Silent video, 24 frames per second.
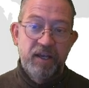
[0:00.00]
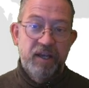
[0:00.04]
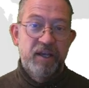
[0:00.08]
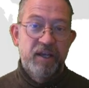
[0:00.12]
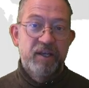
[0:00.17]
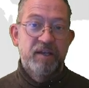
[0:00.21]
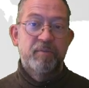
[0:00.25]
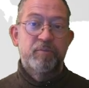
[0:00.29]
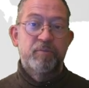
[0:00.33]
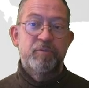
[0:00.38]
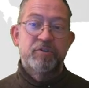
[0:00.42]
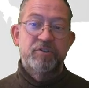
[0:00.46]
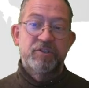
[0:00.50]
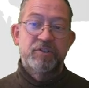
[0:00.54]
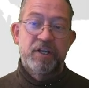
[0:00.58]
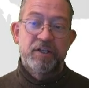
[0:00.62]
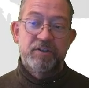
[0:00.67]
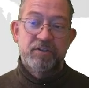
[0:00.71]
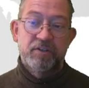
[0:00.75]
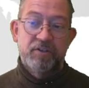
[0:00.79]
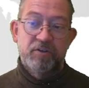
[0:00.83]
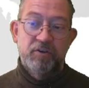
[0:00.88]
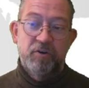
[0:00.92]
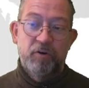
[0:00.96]
in a
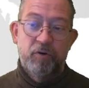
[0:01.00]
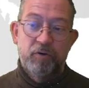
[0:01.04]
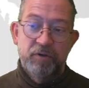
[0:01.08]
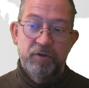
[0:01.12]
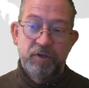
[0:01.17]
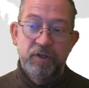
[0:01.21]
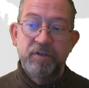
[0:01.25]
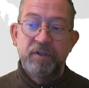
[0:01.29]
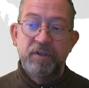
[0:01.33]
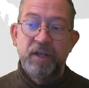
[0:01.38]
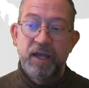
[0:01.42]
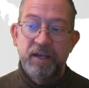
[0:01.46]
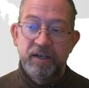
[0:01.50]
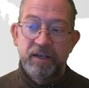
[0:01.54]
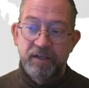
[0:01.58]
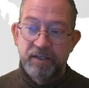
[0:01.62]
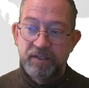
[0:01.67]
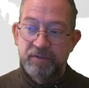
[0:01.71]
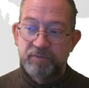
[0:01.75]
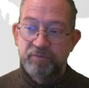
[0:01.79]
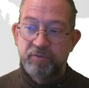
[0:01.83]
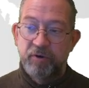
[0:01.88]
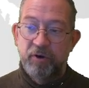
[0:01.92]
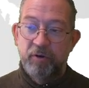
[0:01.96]
projected coordinate that
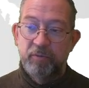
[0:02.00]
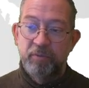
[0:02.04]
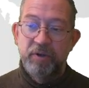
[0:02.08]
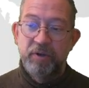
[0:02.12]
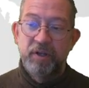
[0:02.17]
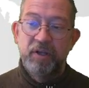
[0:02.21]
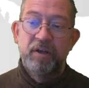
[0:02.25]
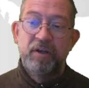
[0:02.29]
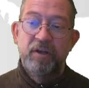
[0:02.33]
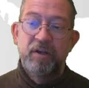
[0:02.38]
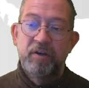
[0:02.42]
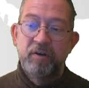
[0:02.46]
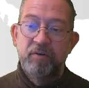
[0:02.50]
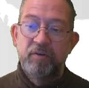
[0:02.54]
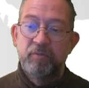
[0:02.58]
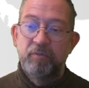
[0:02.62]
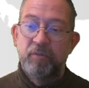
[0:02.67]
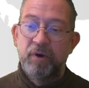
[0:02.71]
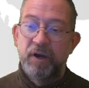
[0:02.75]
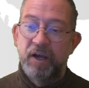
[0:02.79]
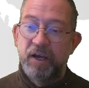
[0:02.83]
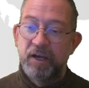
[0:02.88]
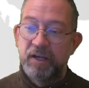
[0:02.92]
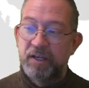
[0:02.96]
is probably
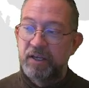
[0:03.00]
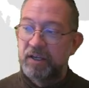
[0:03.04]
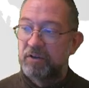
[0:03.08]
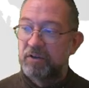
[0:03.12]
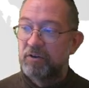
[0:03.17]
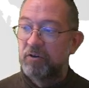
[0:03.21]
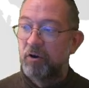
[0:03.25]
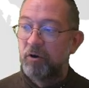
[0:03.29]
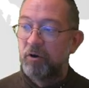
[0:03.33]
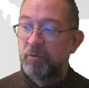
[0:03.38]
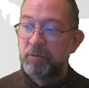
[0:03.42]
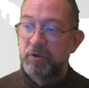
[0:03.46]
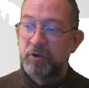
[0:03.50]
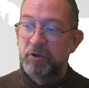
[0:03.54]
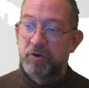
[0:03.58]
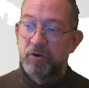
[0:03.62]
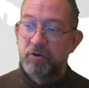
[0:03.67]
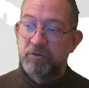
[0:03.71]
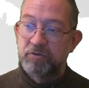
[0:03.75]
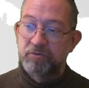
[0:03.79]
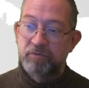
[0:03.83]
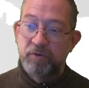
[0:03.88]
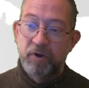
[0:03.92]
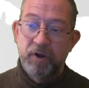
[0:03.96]
where it normally
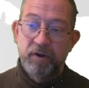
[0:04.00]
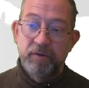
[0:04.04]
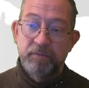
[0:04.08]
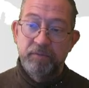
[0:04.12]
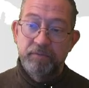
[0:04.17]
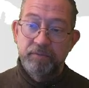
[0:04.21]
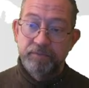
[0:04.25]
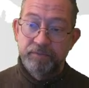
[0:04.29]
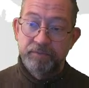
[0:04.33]
goes wrong.